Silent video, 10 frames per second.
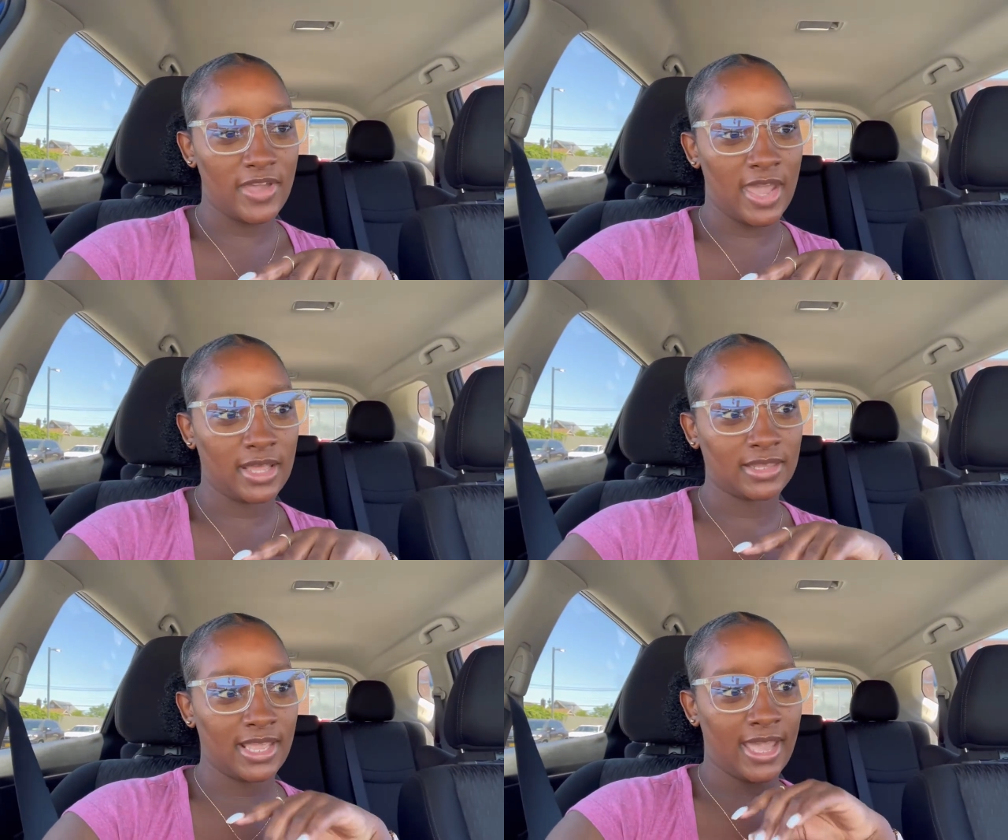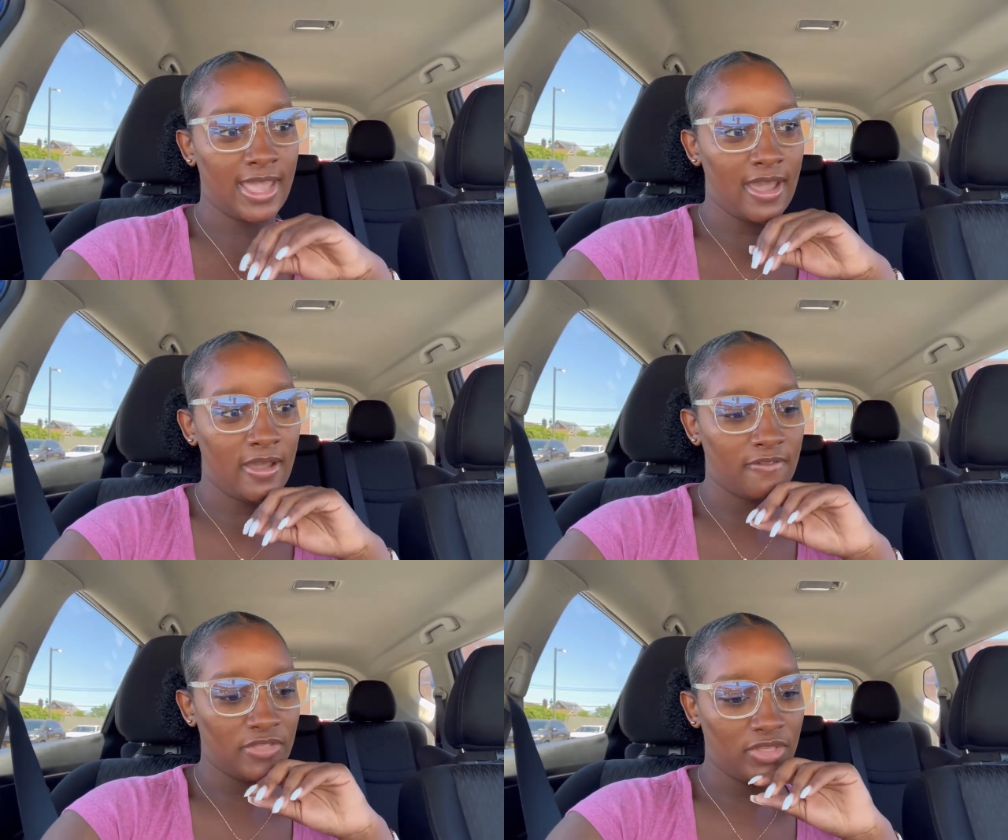Like, I
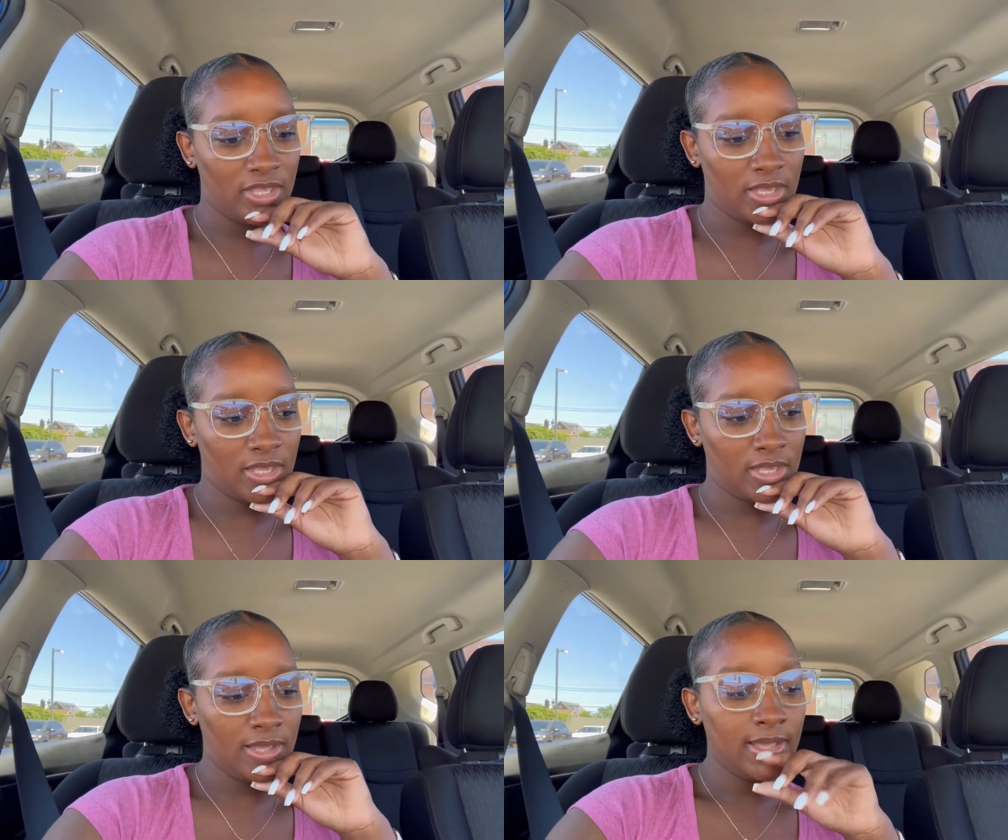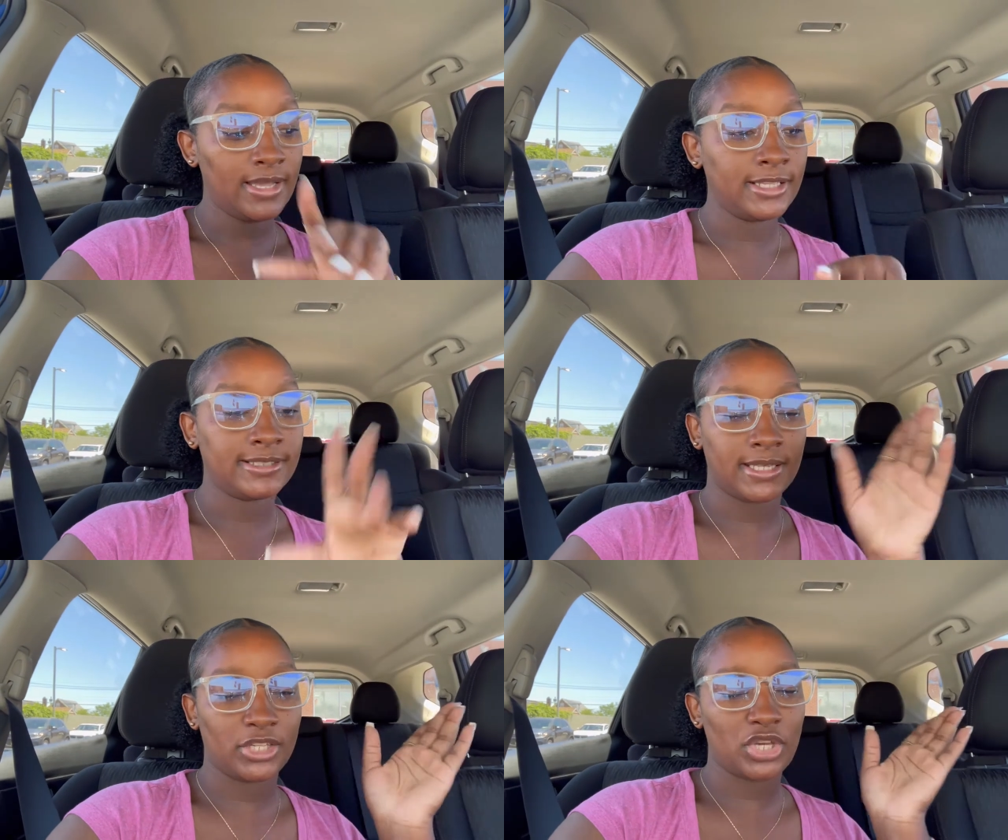have
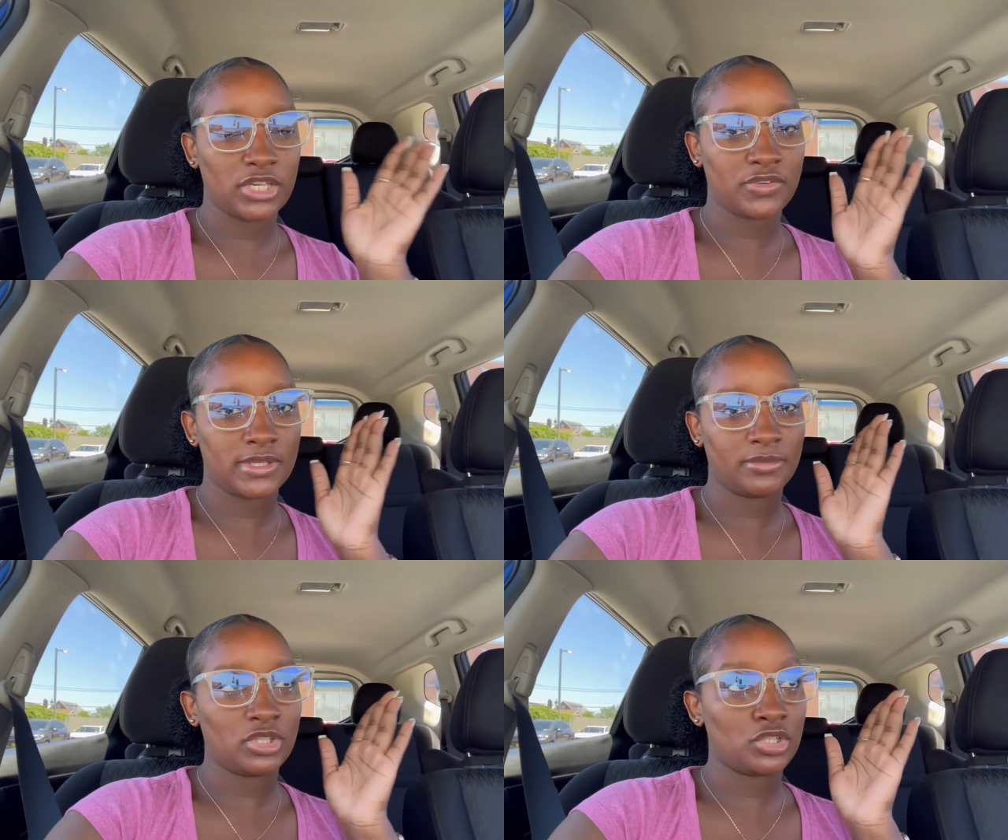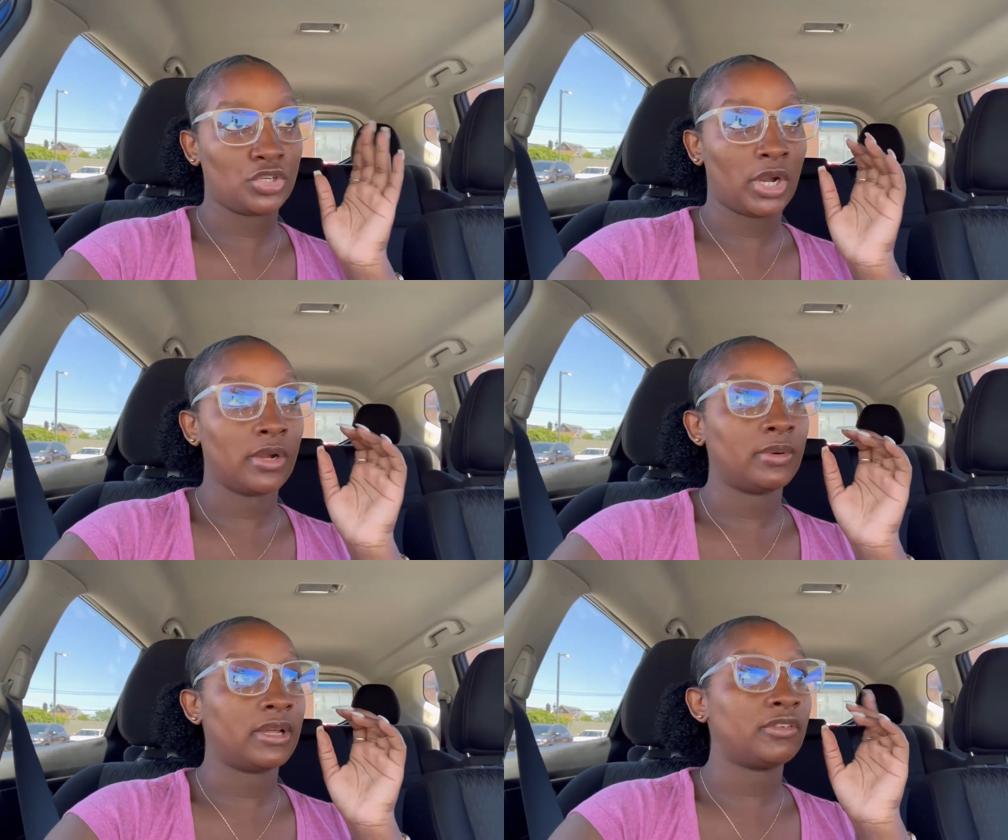to transfer them to the dryer
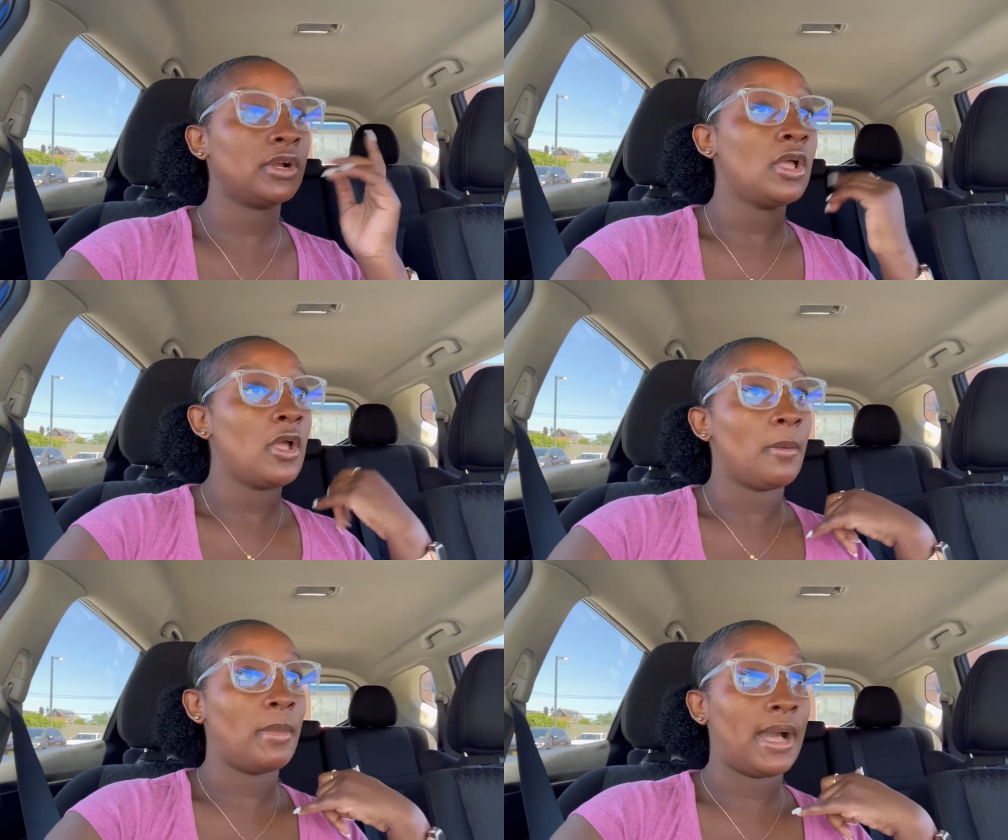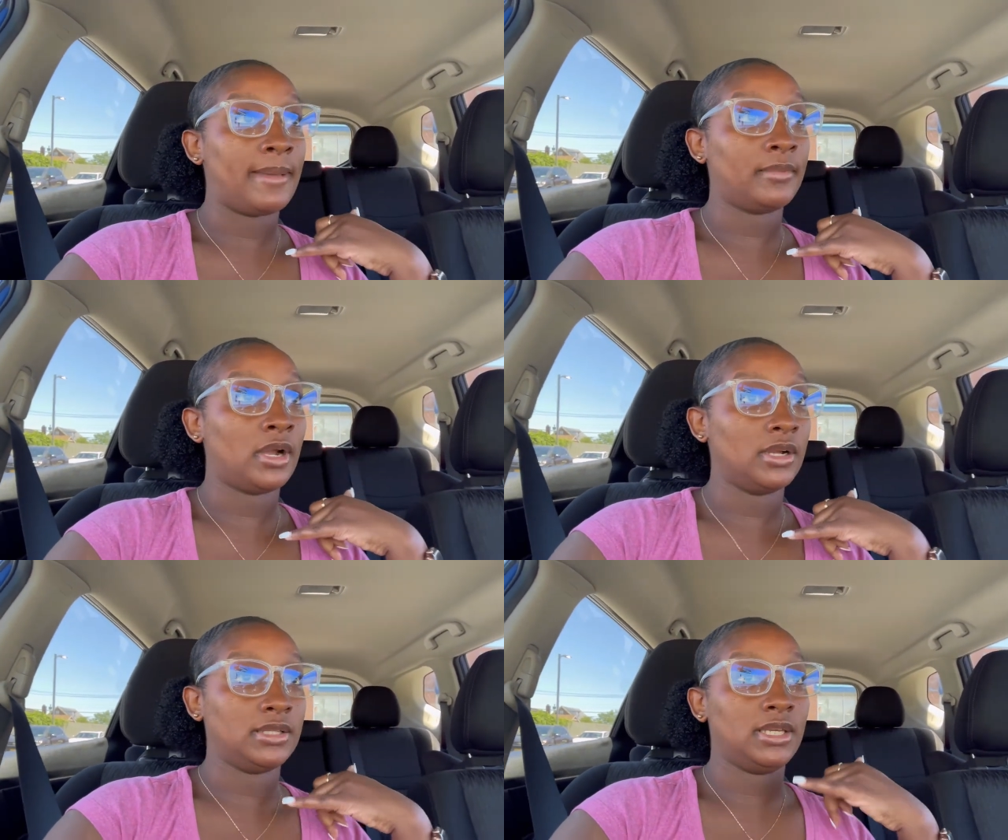or whatever, but I'm
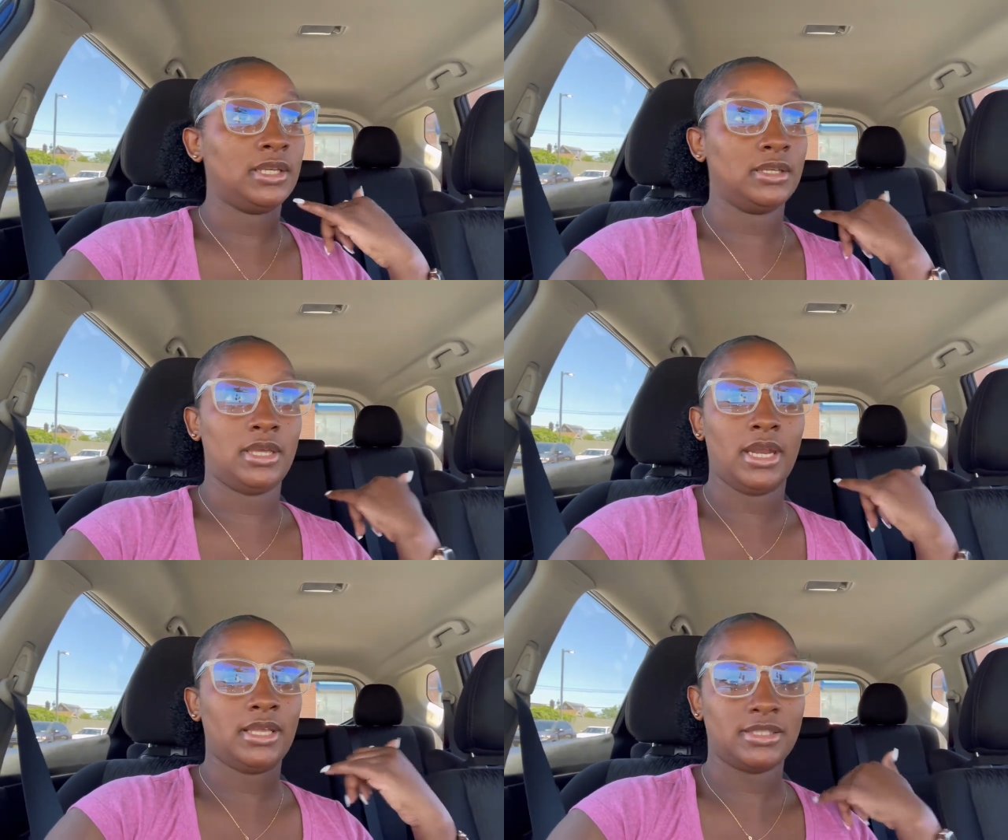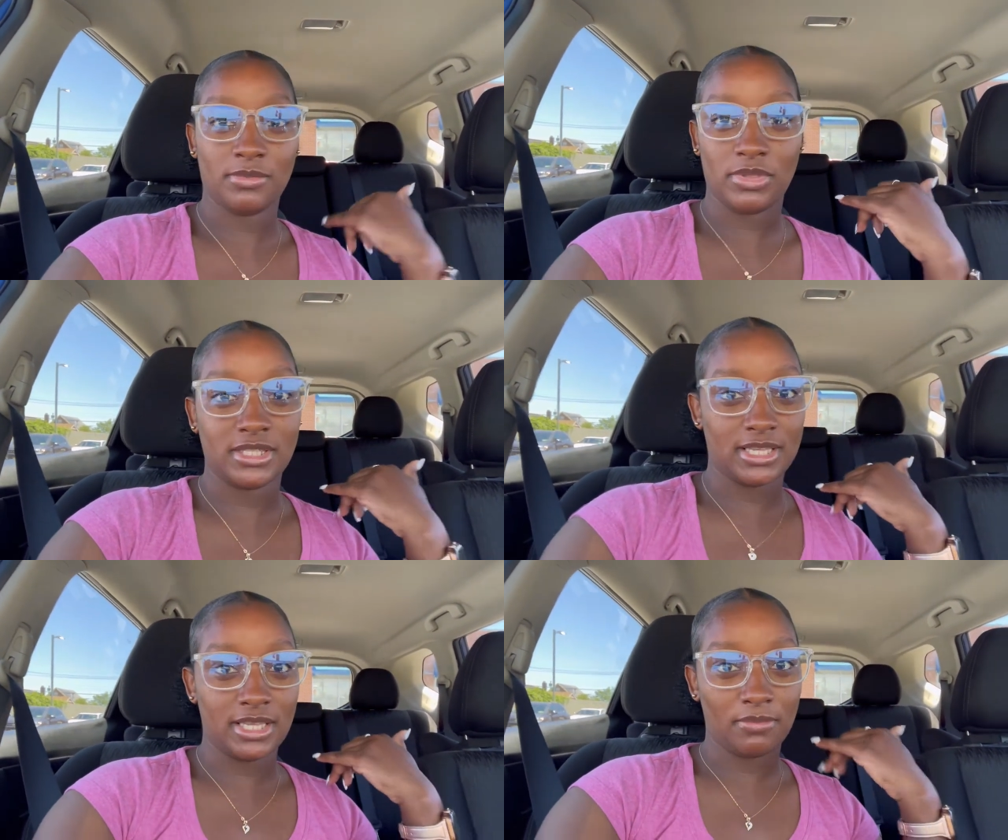currently getting something
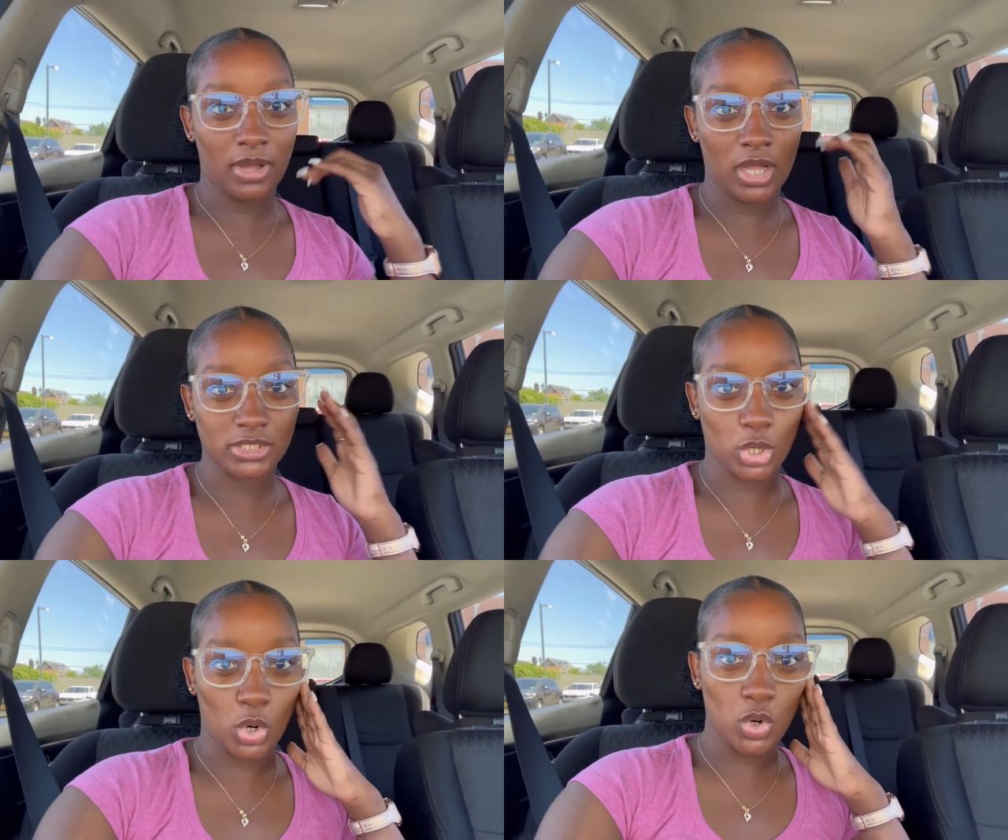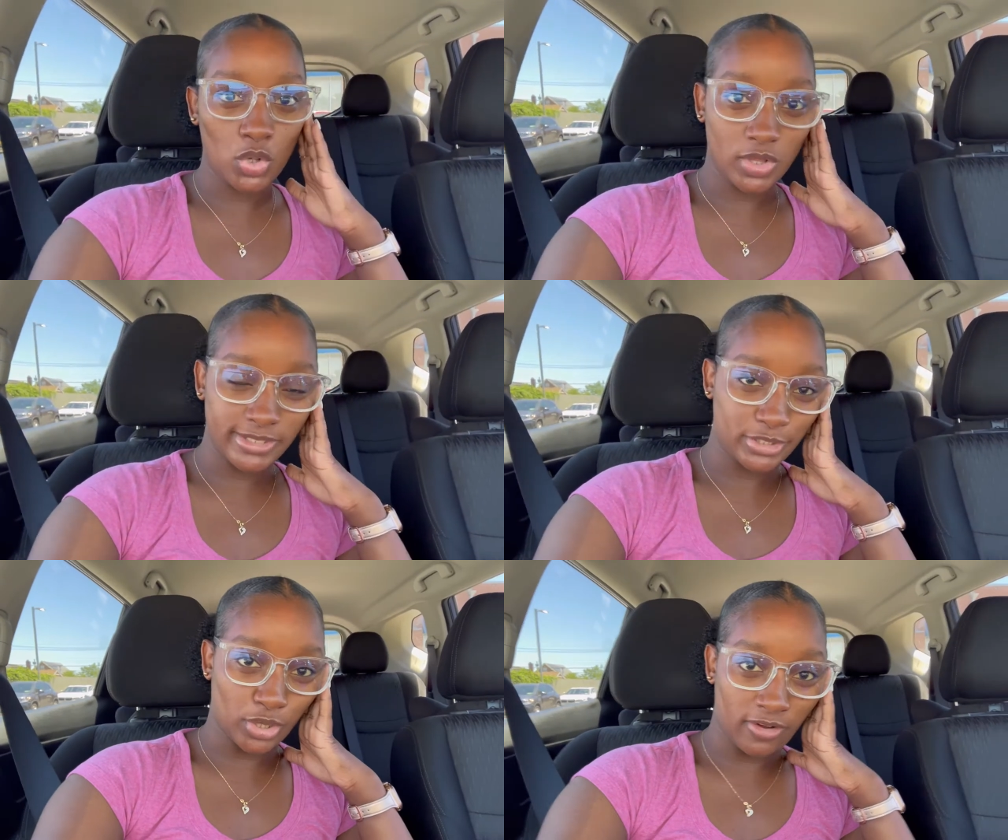to eat because a girl
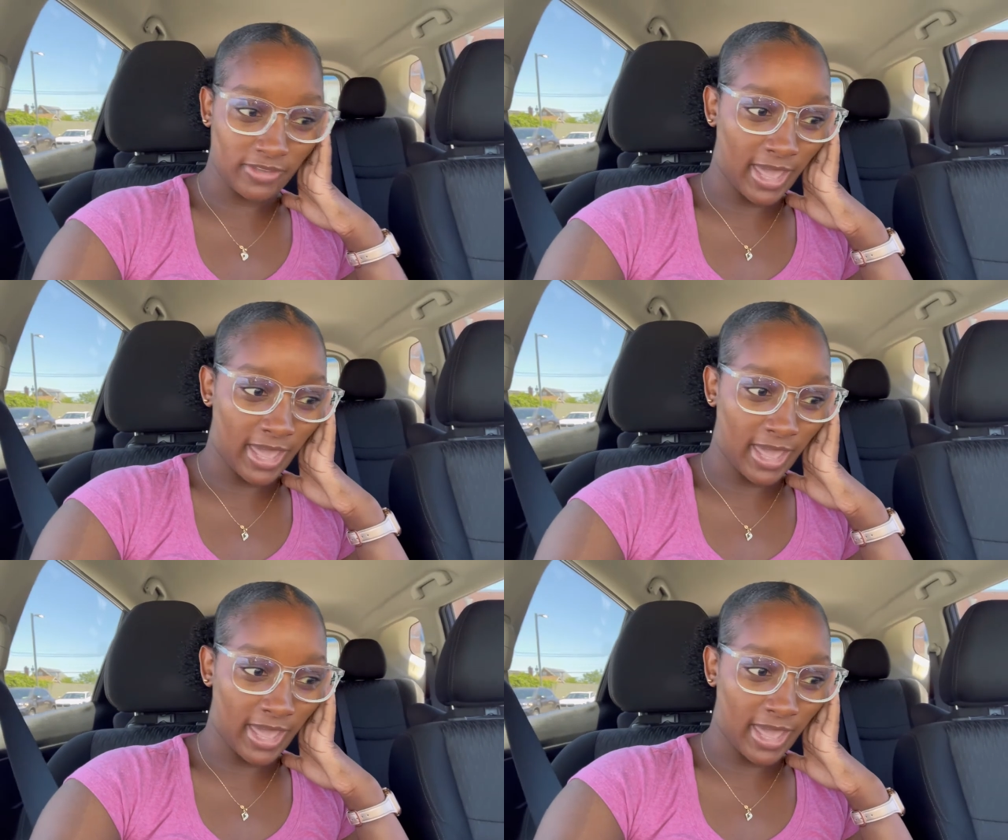is starving.